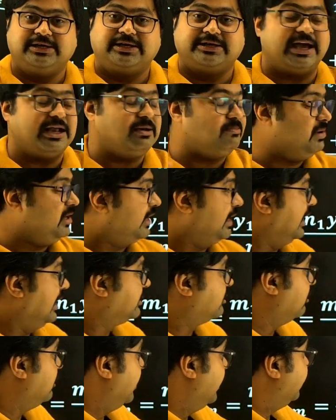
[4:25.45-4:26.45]
can be
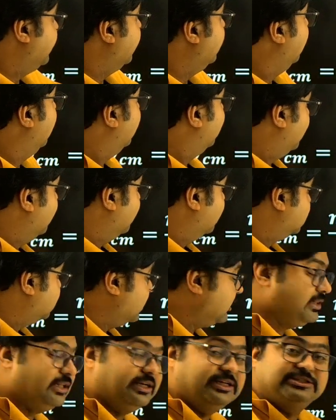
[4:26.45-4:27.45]
calculated
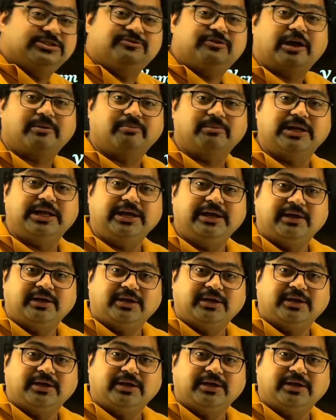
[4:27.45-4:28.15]
using these formulae.